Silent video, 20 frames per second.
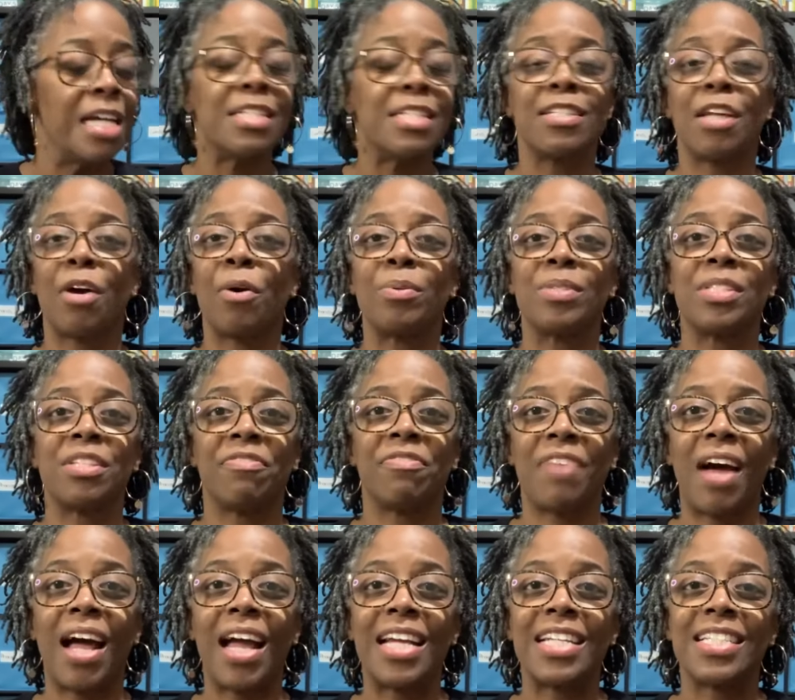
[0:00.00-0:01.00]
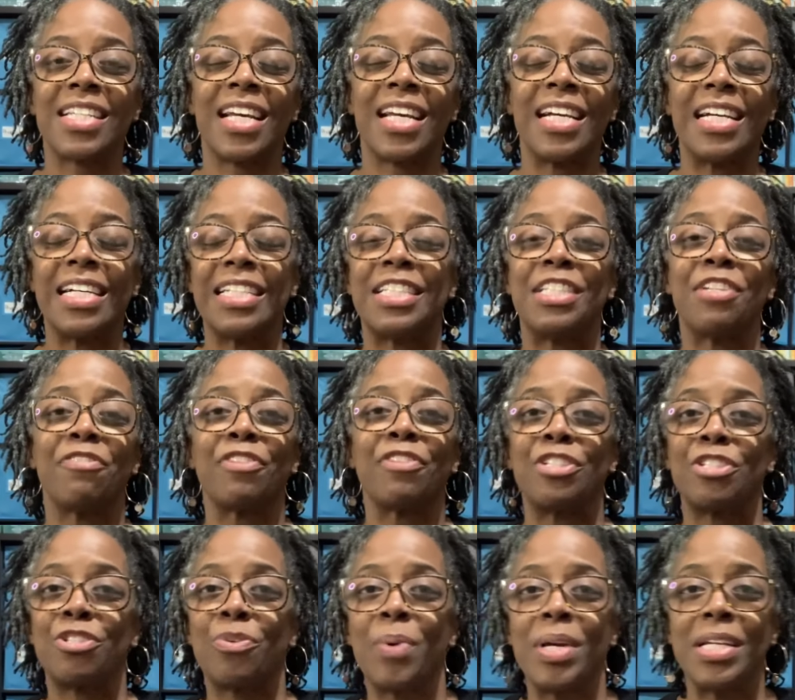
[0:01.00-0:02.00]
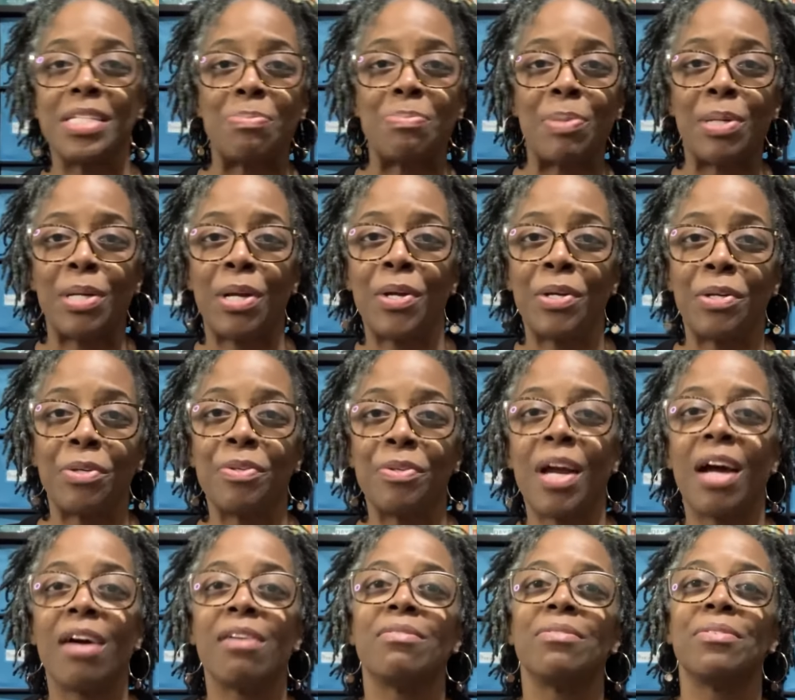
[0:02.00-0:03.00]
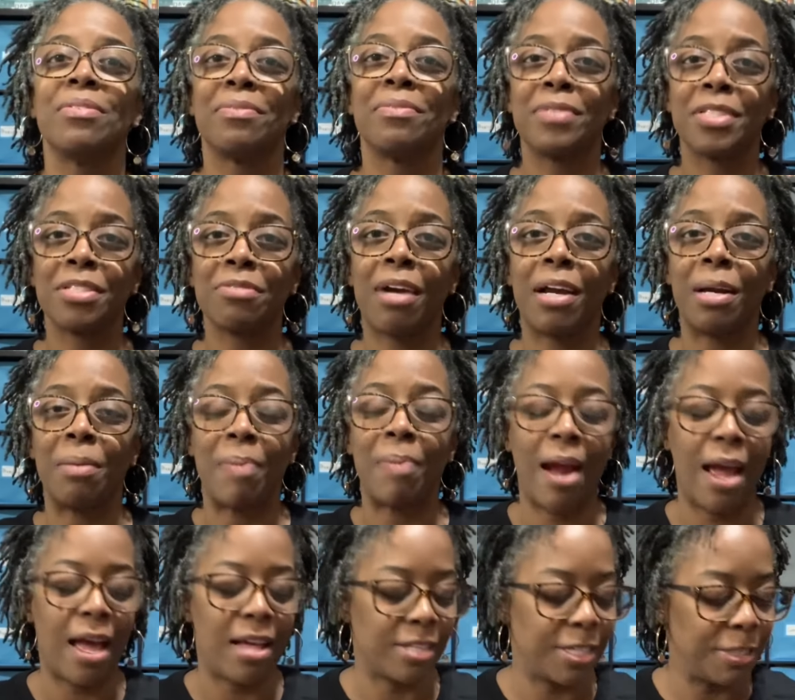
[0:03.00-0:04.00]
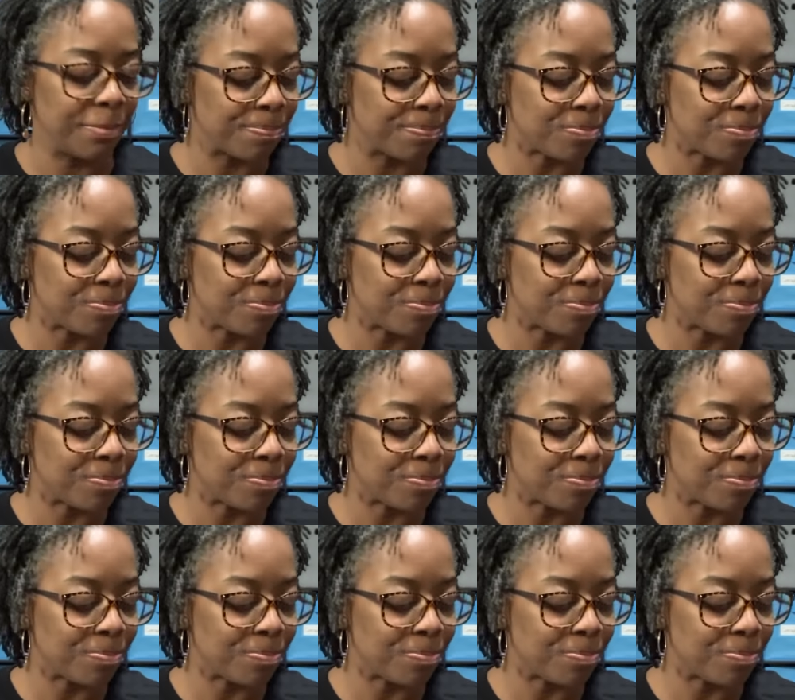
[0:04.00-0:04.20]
So to find a different twist put on Uno was right up our alley.